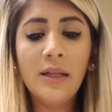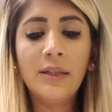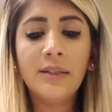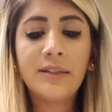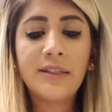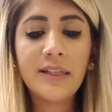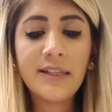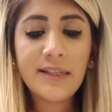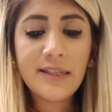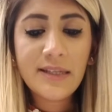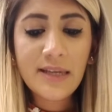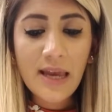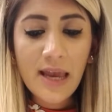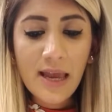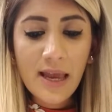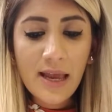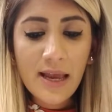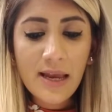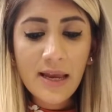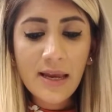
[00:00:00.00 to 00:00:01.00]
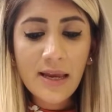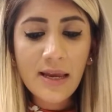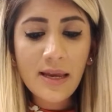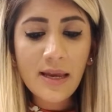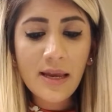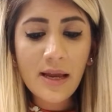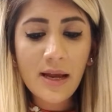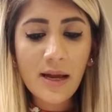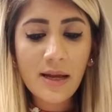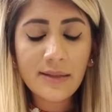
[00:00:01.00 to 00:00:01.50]
Today's
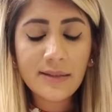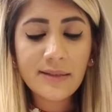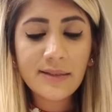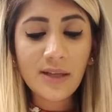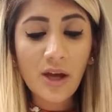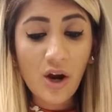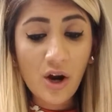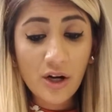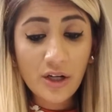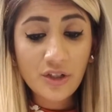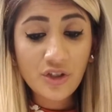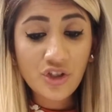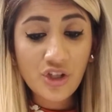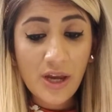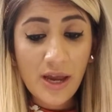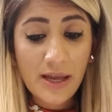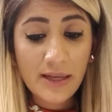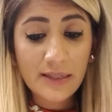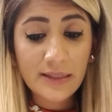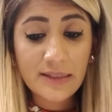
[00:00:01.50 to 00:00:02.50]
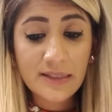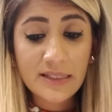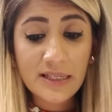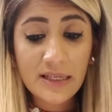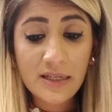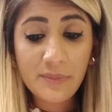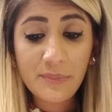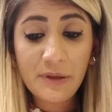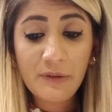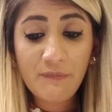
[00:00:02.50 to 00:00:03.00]
heart check is
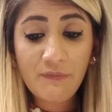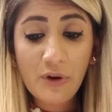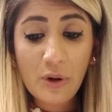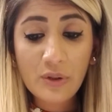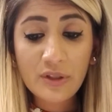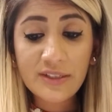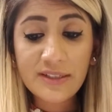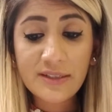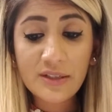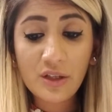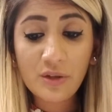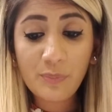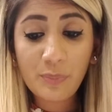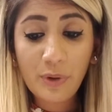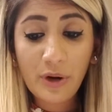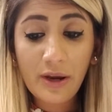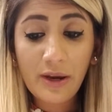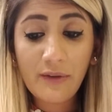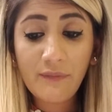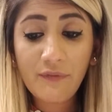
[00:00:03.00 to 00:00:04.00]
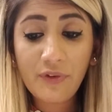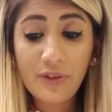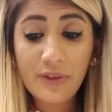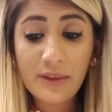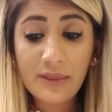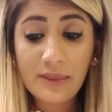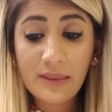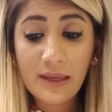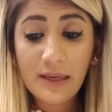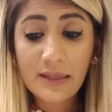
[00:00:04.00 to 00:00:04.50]
going to be focused on praying for
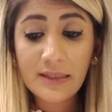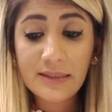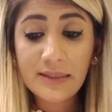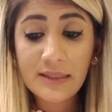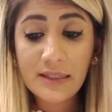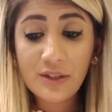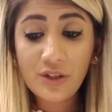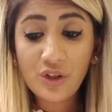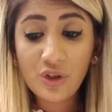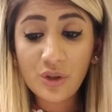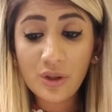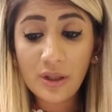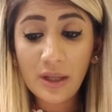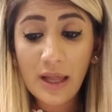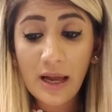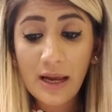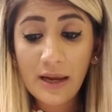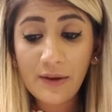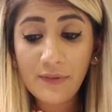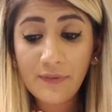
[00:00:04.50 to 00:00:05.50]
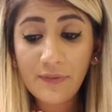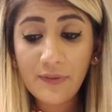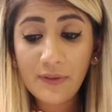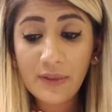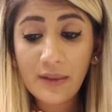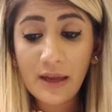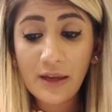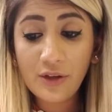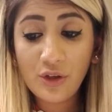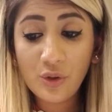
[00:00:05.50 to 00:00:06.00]
the things in your life
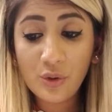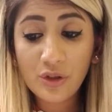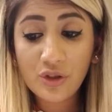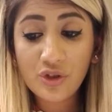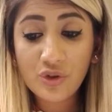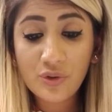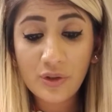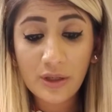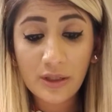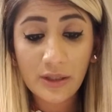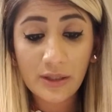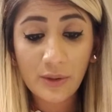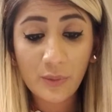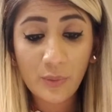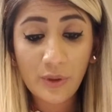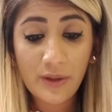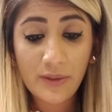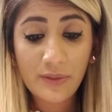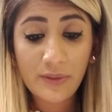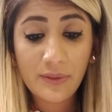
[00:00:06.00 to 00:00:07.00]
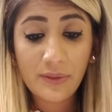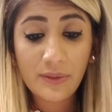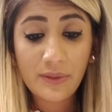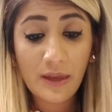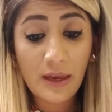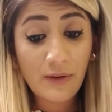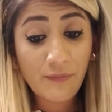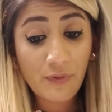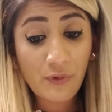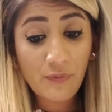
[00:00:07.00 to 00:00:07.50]
that you're struggling with.
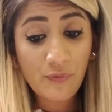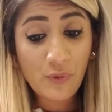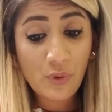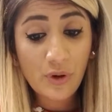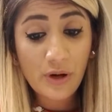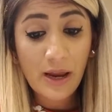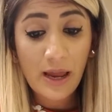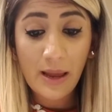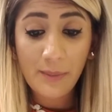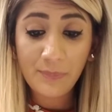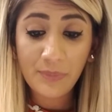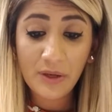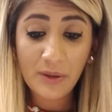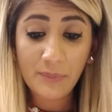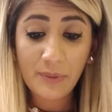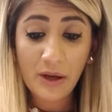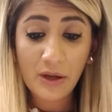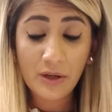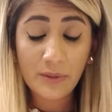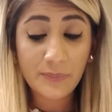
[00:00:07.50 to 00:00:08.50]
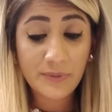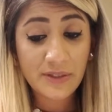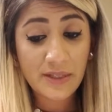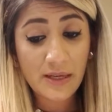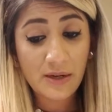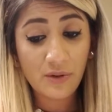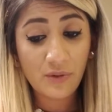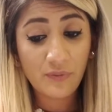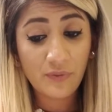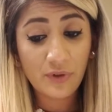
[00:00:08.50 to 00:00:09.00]
Thankful for, happy about,
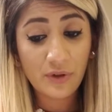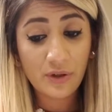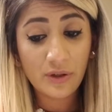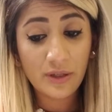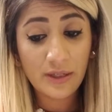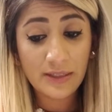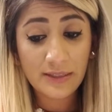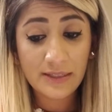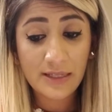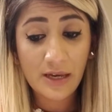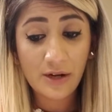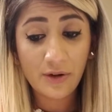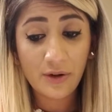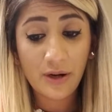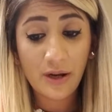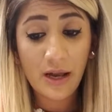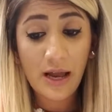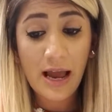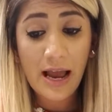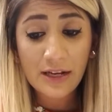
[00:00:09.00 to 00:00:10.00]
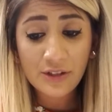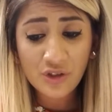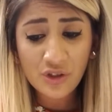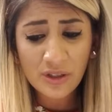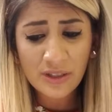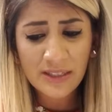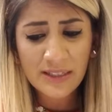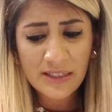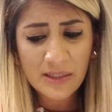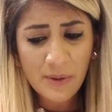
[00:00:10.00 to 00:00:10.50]
upset over, etc.
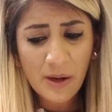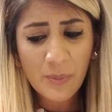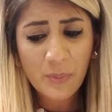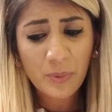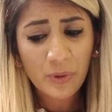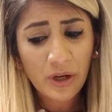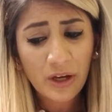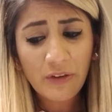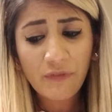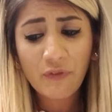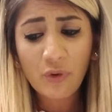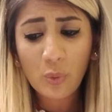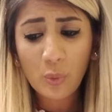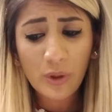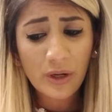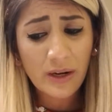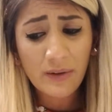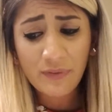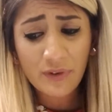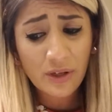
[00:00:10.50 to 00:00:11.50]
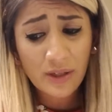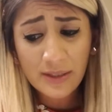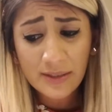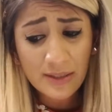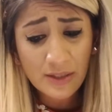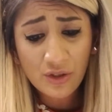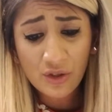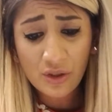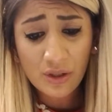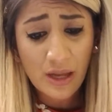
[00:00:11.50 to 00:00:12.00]
Actually, it's about praying for whatever it
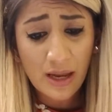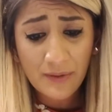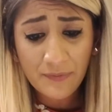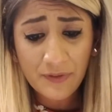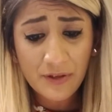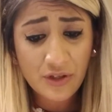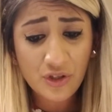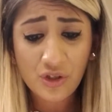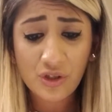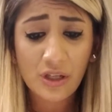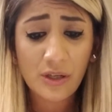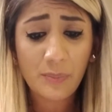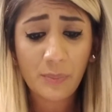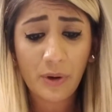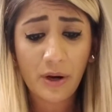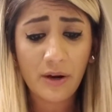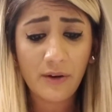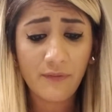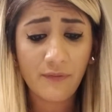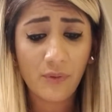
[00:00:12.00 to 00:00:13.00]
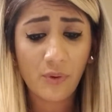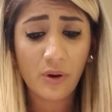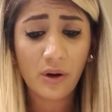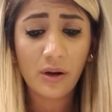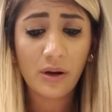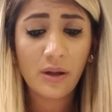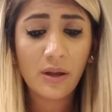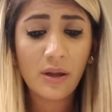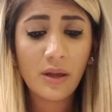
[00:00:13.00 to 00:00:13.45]
is in your life that you need prayer for.